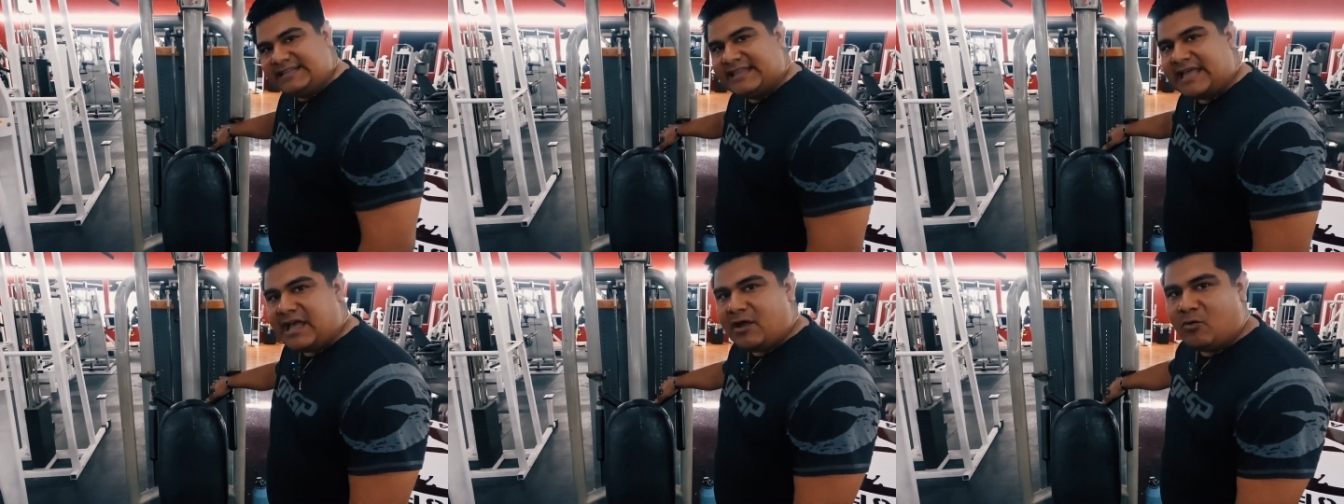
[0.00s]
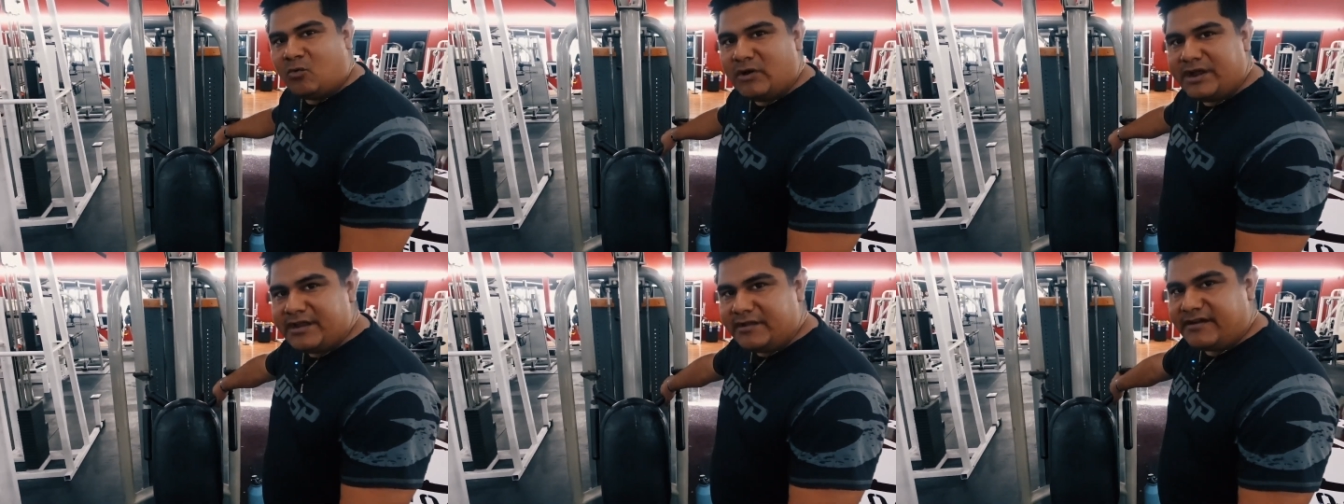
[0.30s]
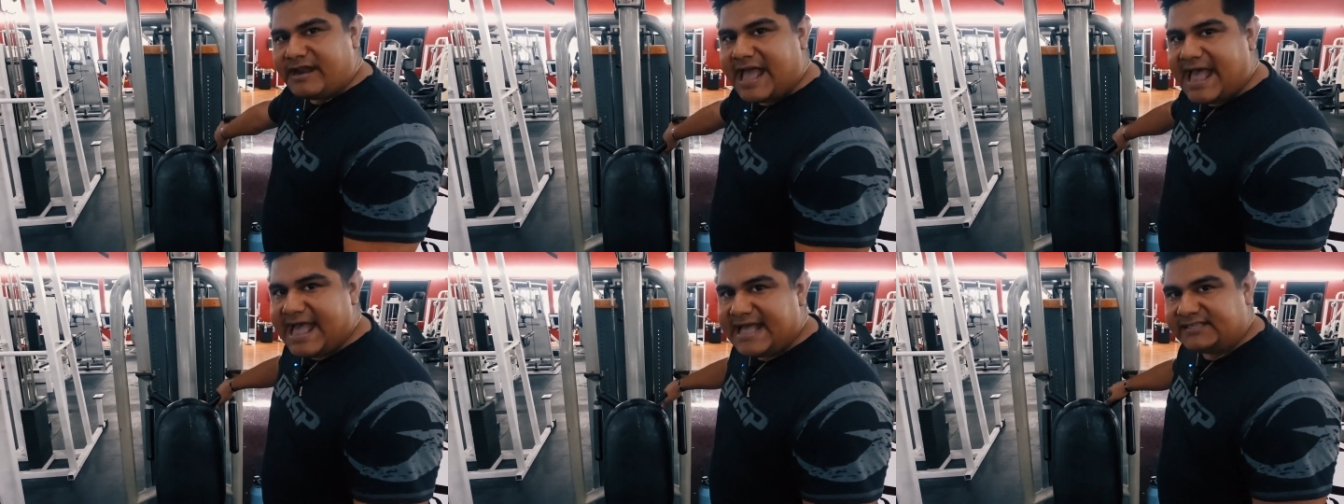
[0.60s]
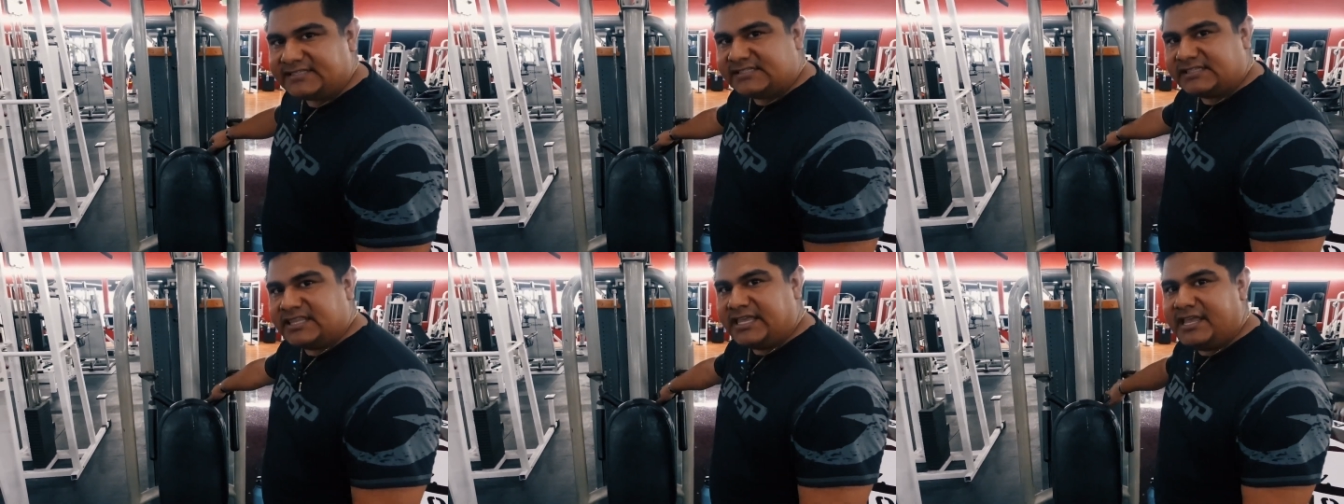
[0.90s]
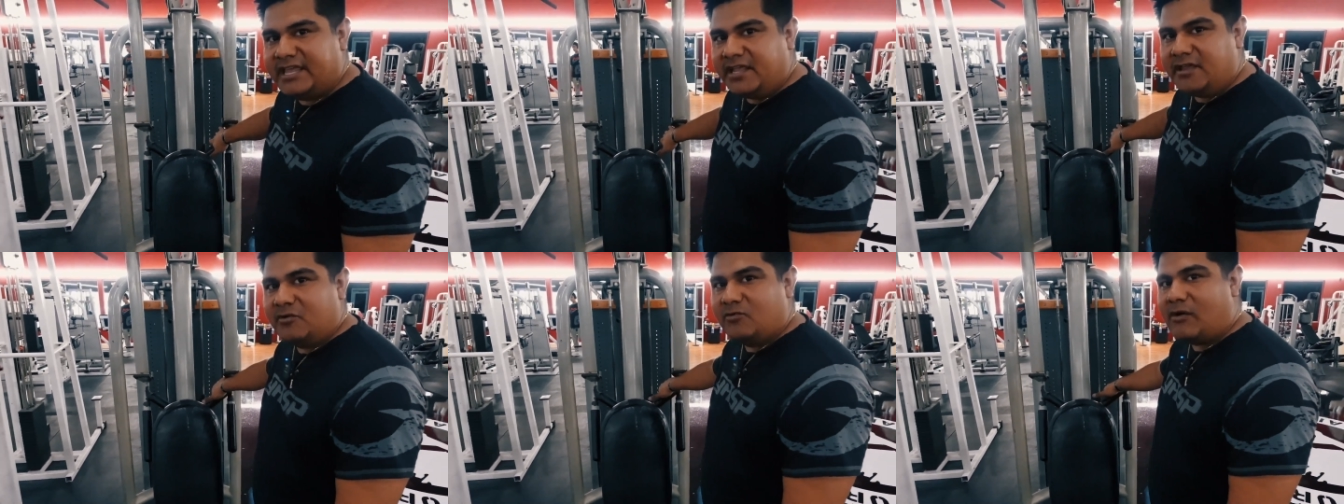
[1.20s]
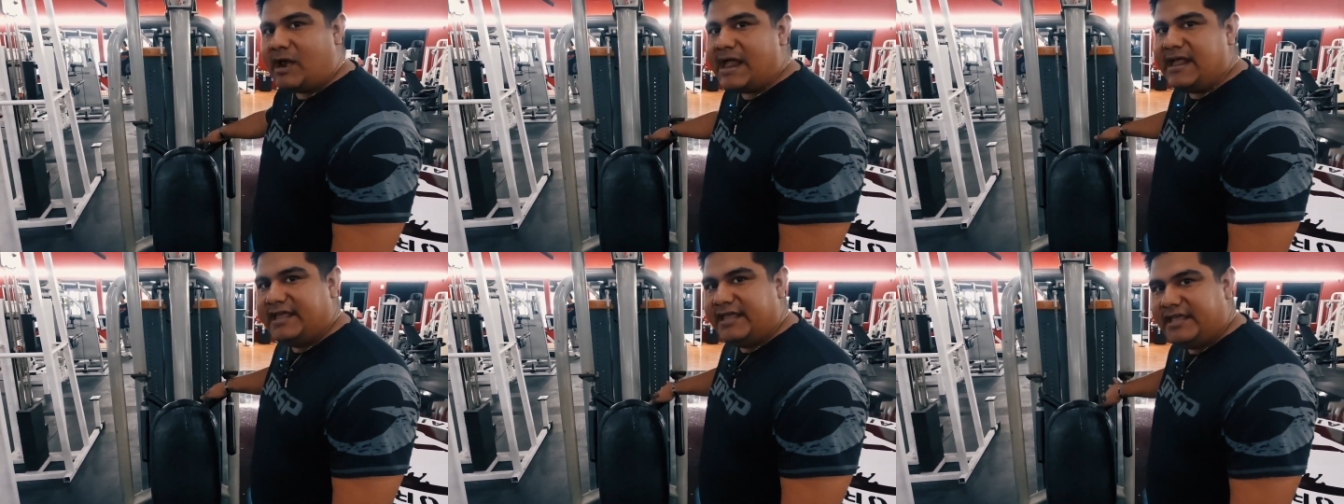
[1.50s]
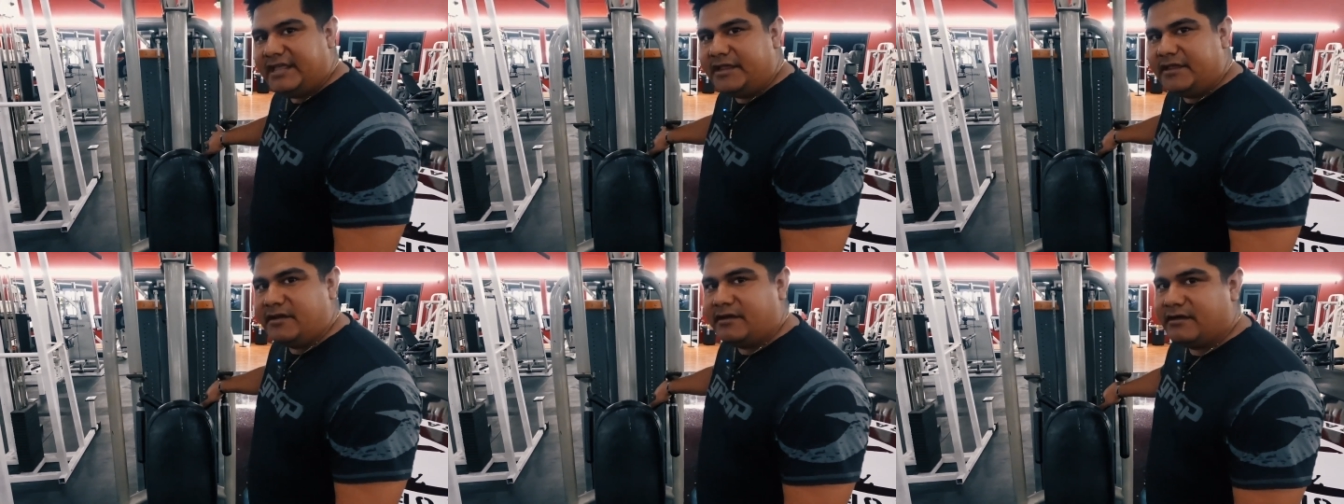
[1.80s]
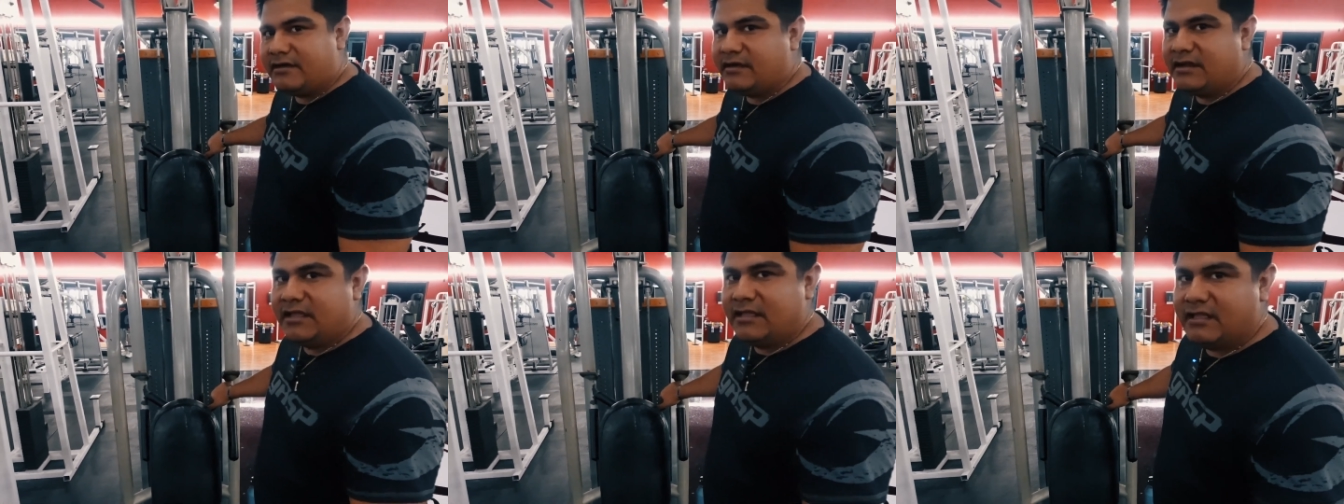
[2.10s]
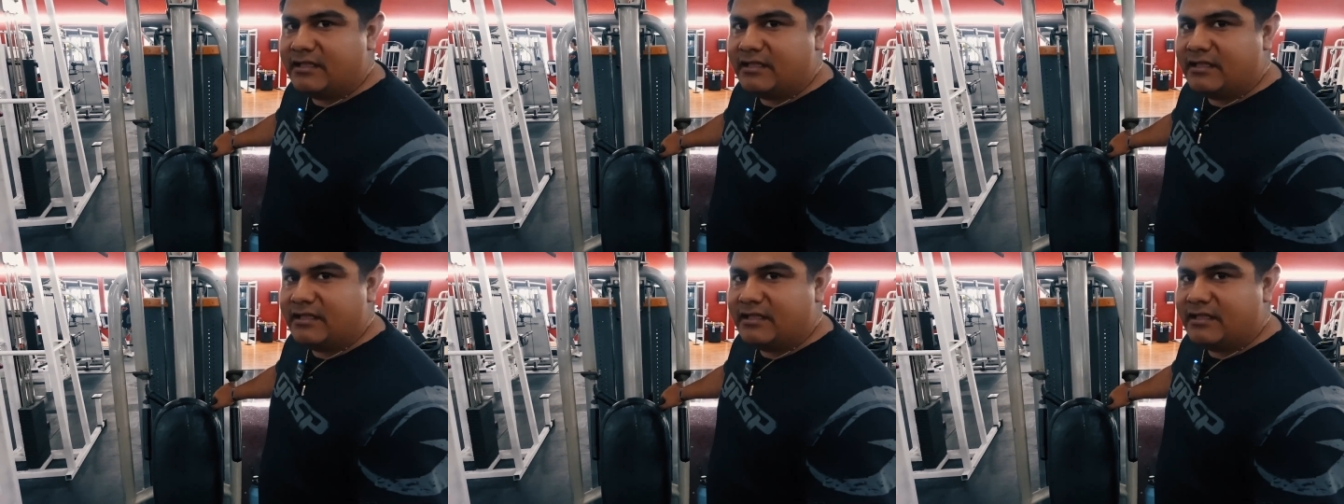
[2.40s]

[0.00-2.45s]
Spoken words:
that weird ass thing right here.